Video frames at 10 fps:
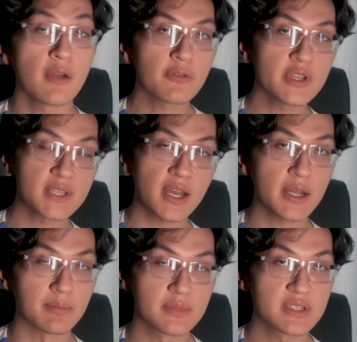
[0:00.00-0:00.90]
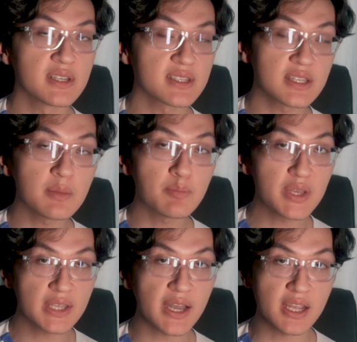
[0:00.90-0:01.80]
Every time since the
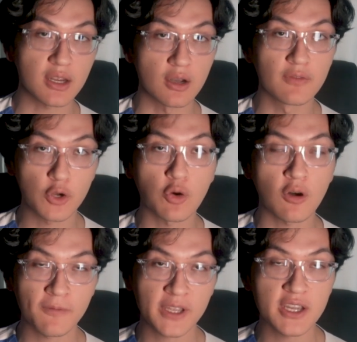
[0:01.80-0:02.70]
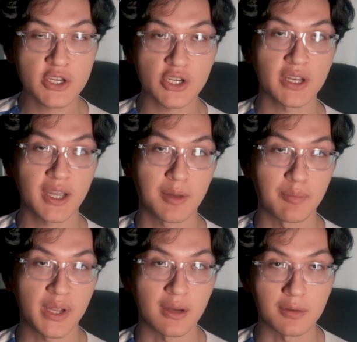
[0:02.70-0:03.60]
beginning of the qualification
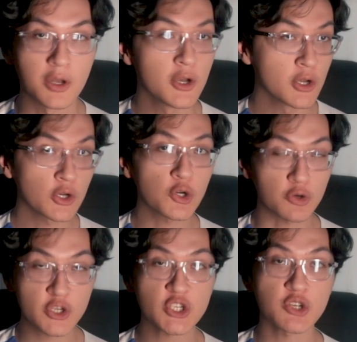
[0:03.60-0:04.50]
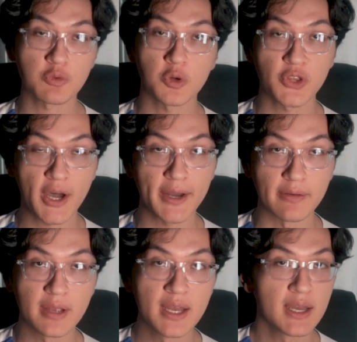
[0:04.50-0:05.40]
campaign, Christian Roldan
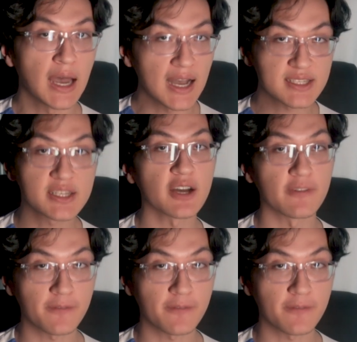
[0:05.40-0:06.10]
has done